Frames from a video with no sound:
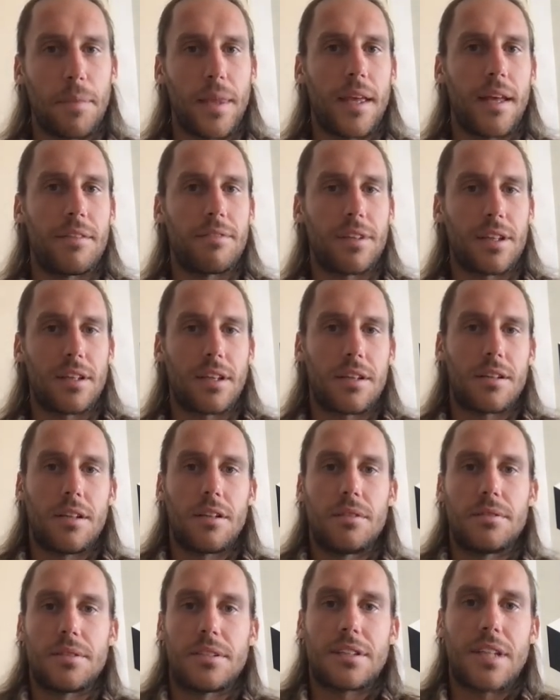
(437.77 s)
And with the
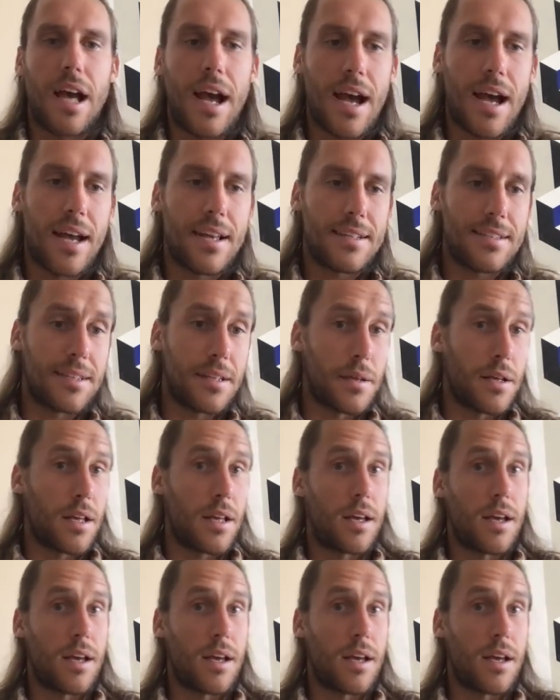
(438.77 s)
closed eyes, the